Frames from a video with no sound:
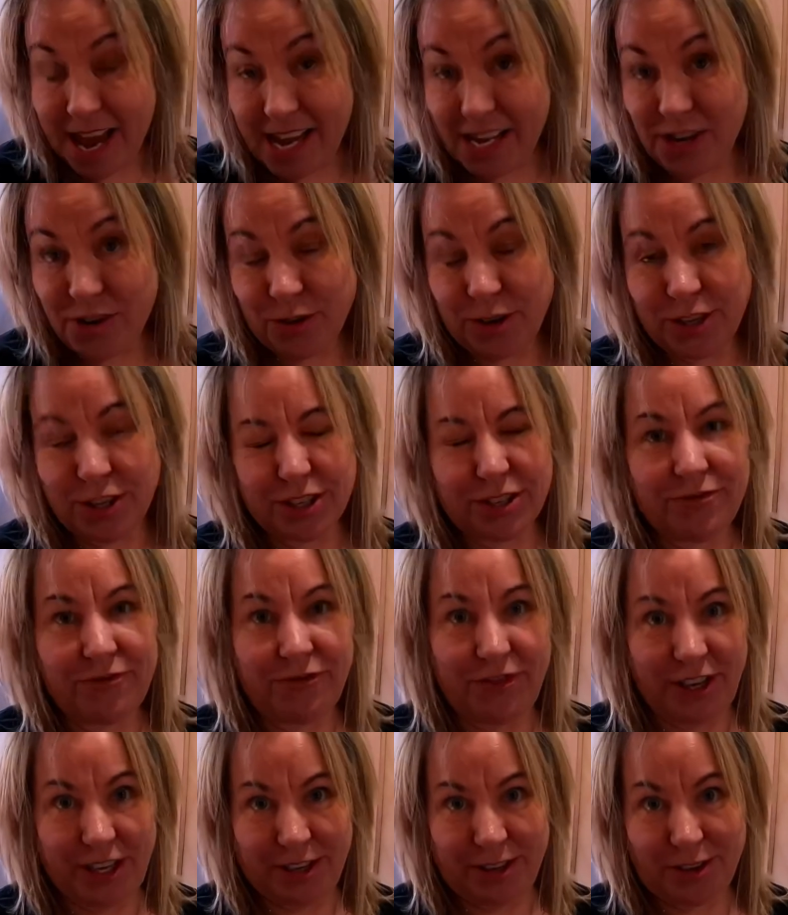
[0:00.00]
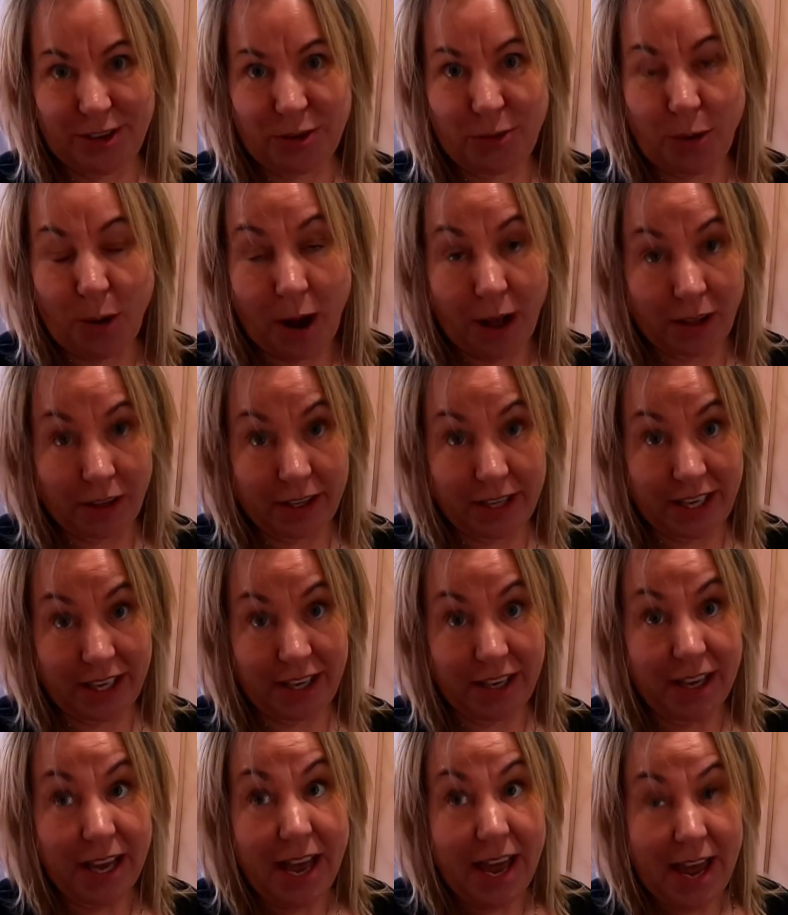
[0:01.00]
and you can just feel the
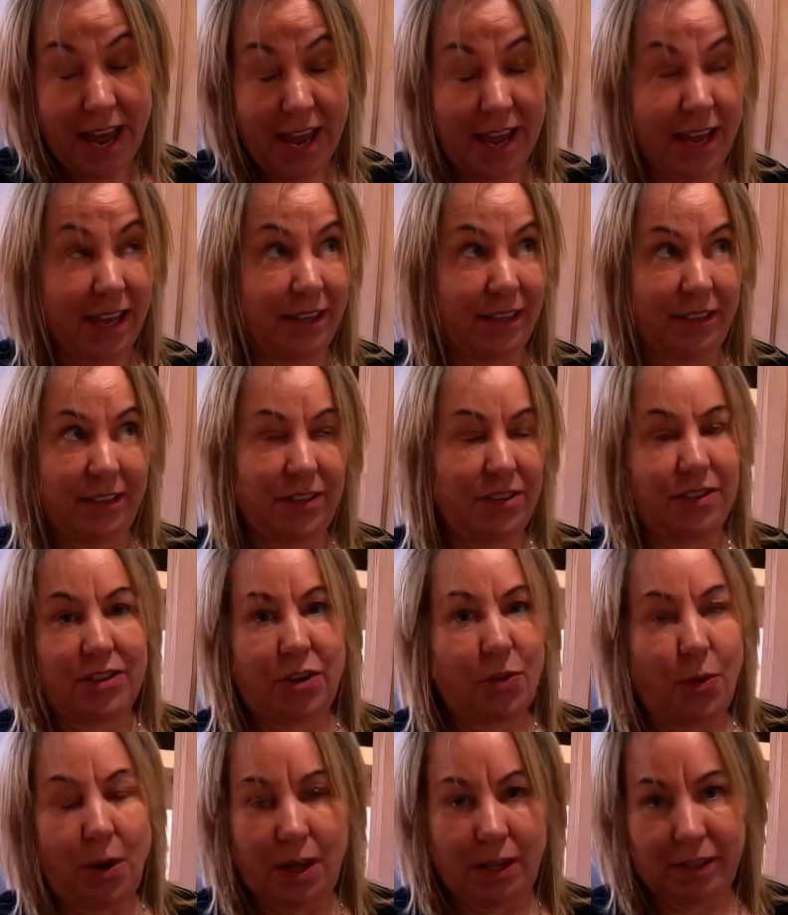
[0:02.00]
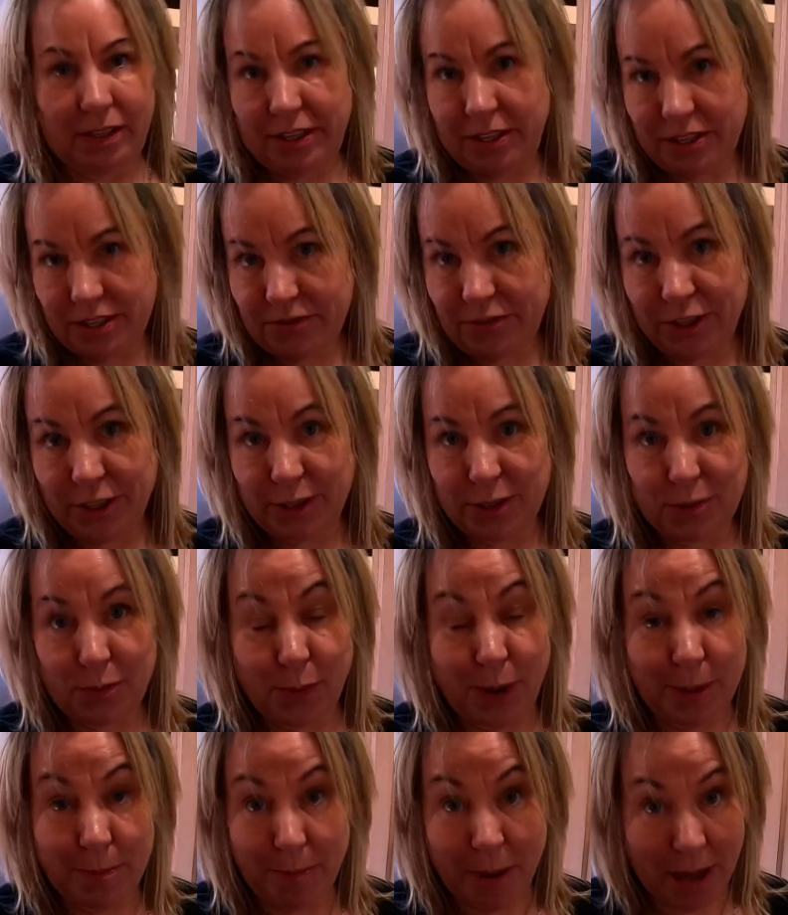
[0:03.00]
quality, and the quality just feels
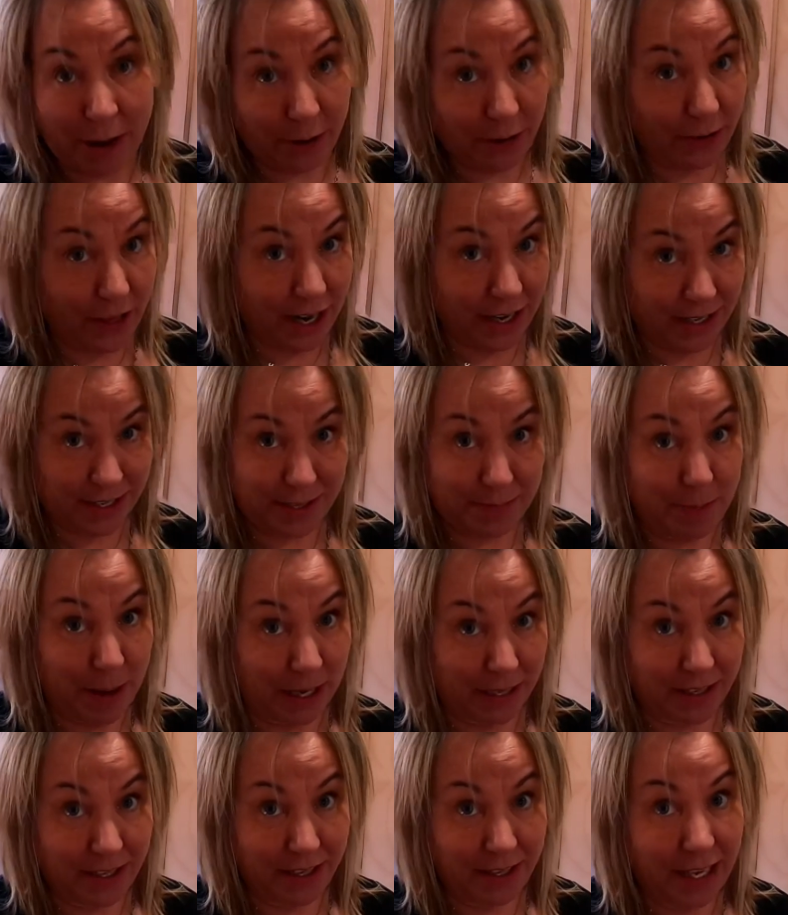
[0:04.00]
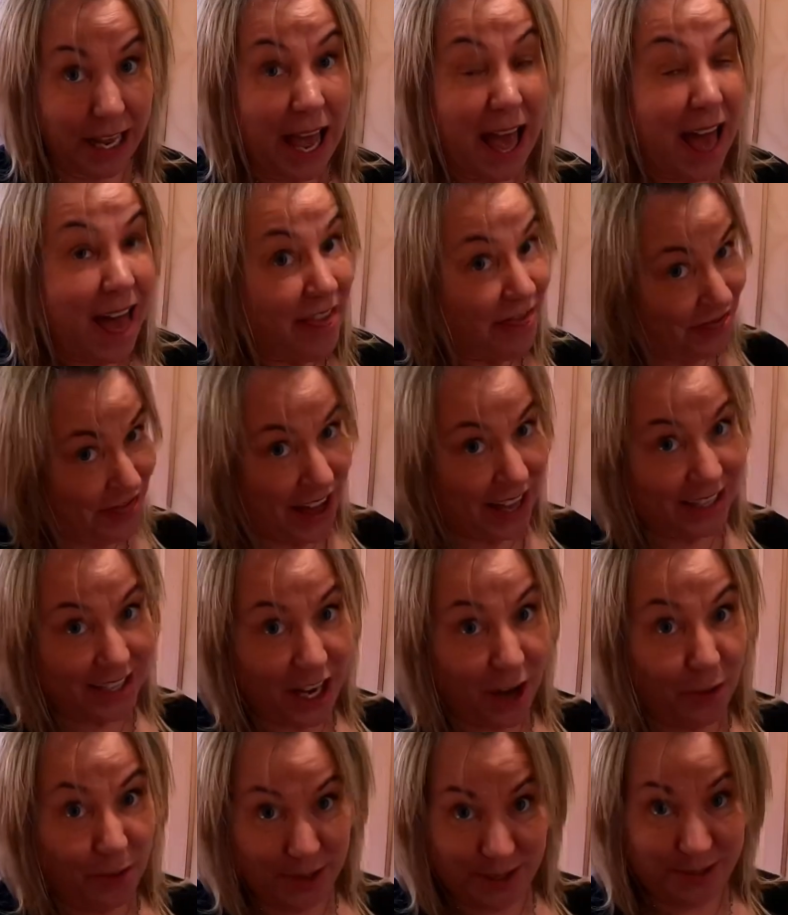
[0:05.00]
way better than expected. That's
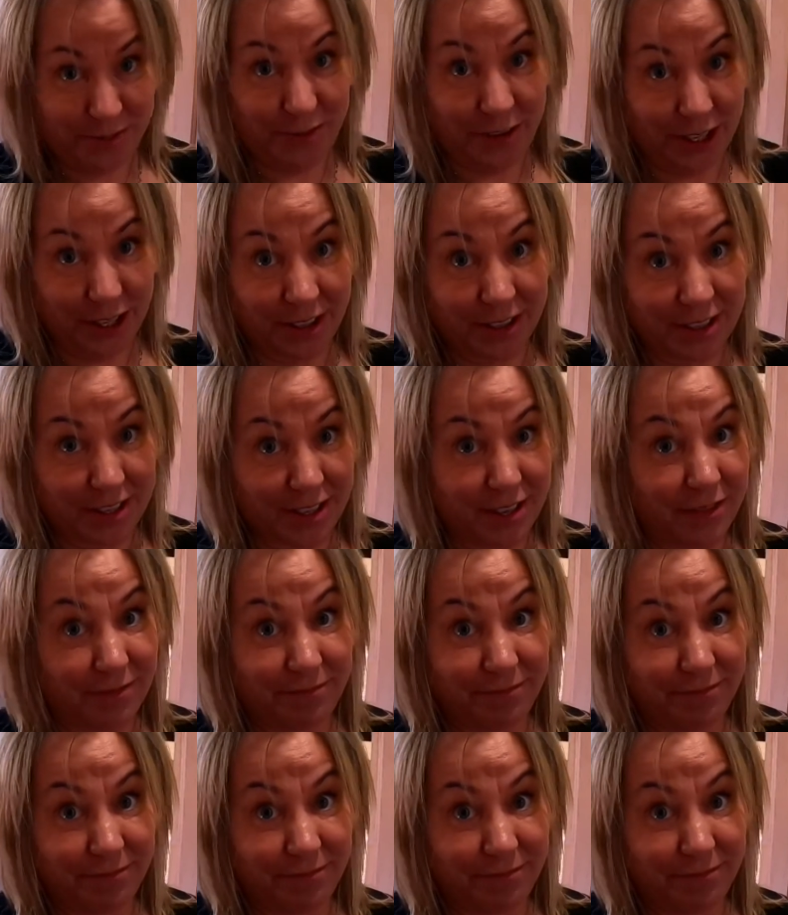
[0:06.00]
how this feels.